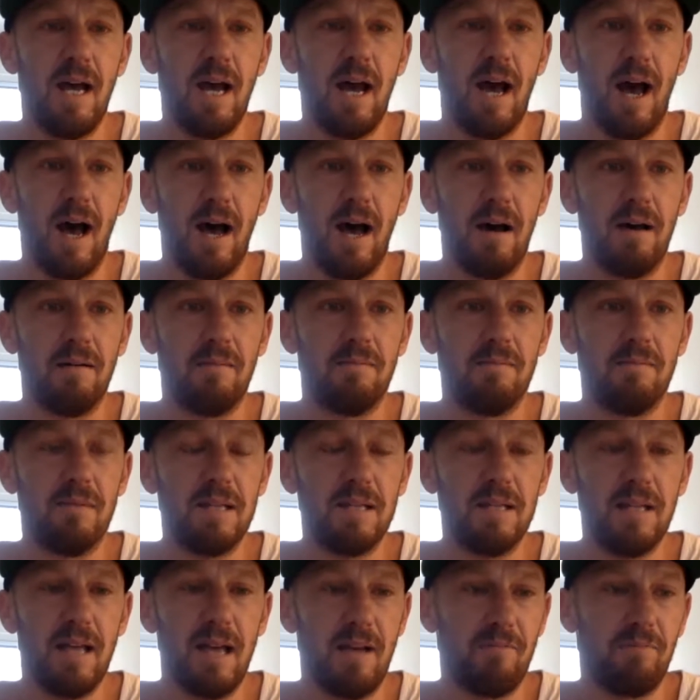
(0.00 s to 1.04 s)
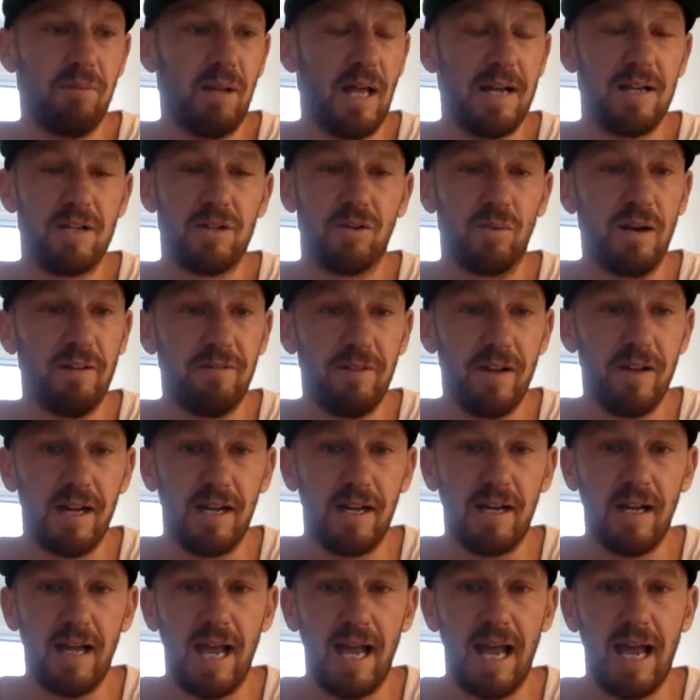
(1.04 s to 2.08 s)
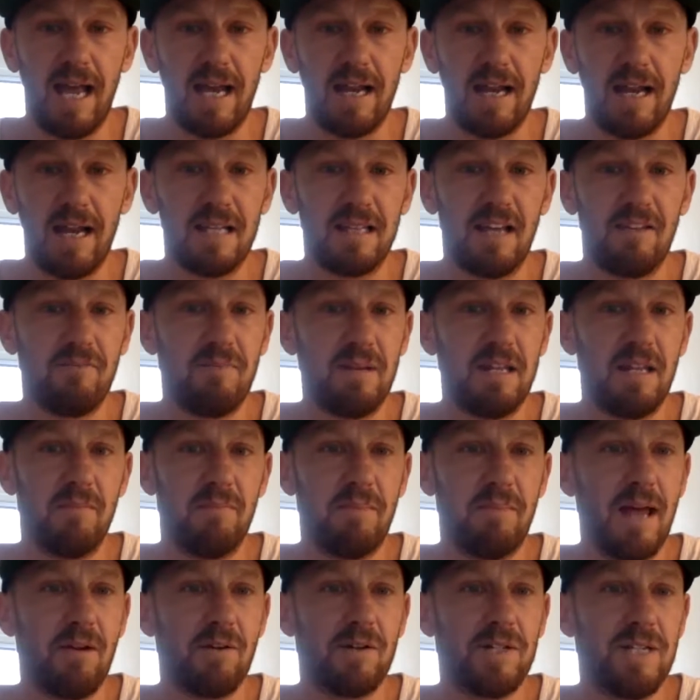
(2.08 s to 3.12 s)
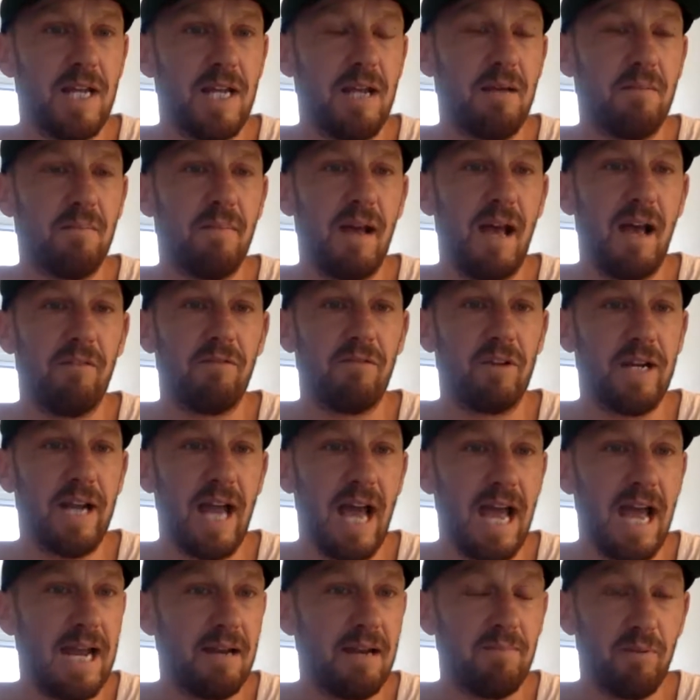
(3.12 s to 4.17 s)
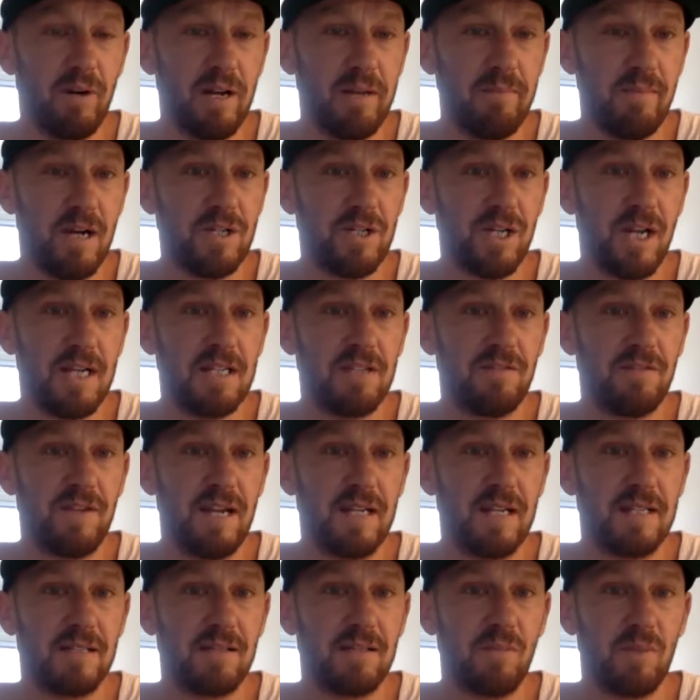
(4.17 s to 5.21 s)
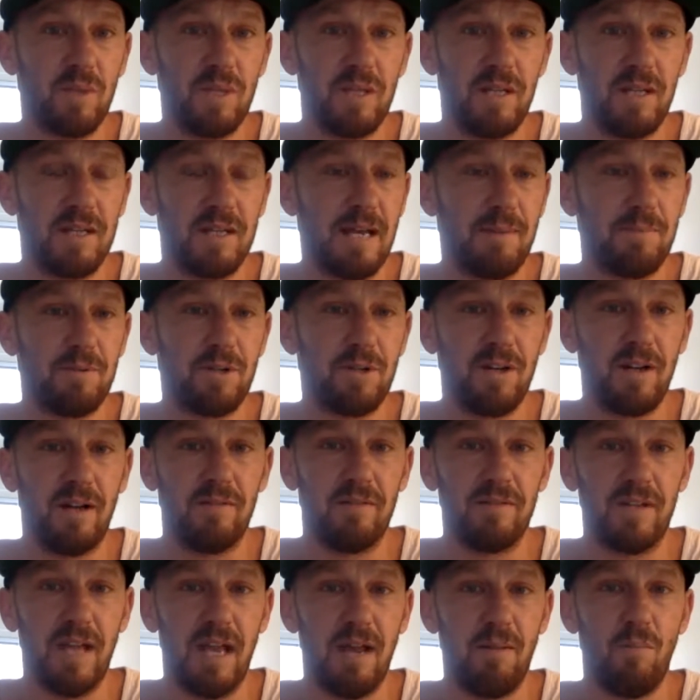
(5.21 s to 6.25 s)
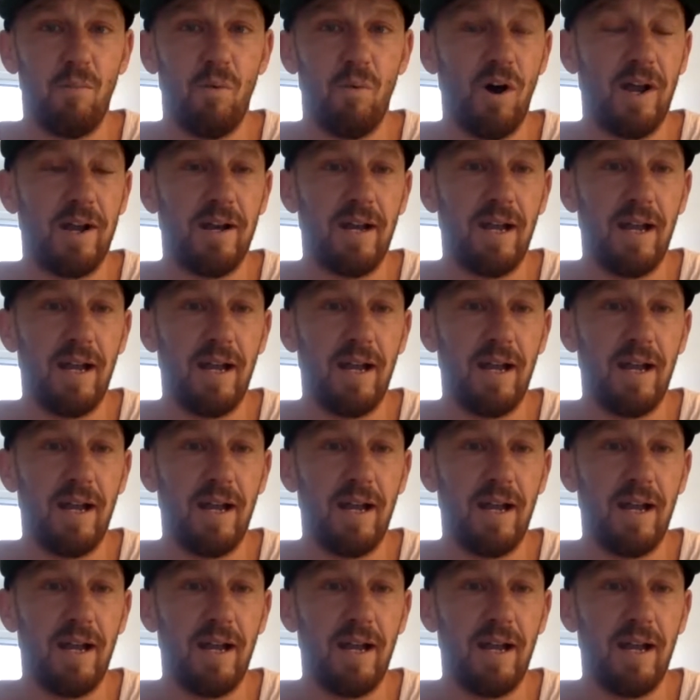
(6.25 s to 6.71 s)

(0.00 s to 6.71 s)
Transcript: Uh, they played terrific, and I think they've been the better team every night, pretty much against Phoenix, with the exception of Game One.